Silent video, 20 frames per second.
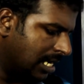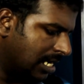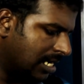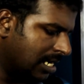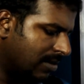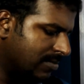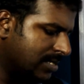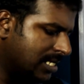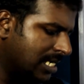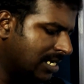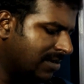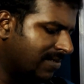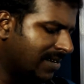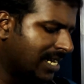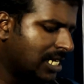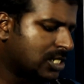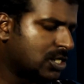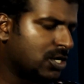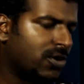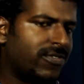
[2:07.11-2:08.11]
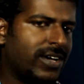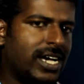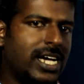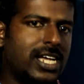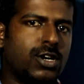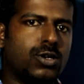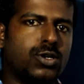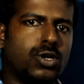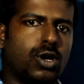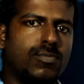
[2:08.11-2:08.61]
Then comes certification of
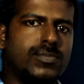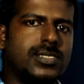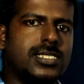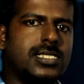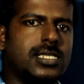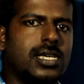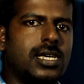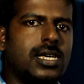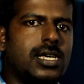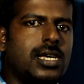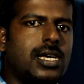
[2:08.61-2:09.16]
aerodromes